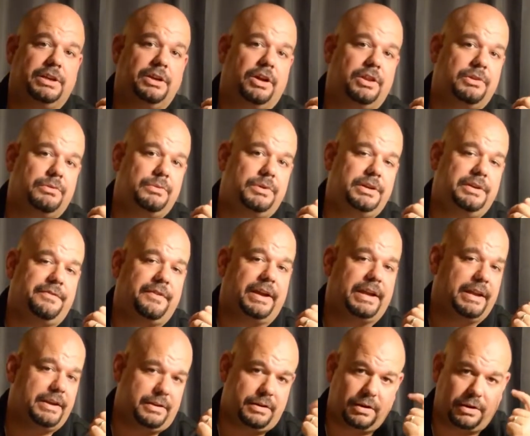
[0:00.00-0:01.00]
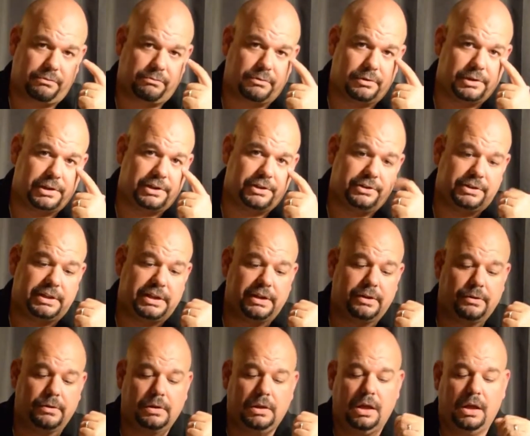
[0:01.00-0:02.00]
another one if I get it on a really good
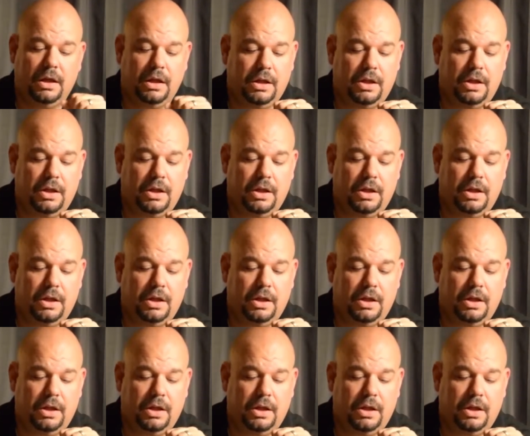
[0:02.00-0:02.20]
deal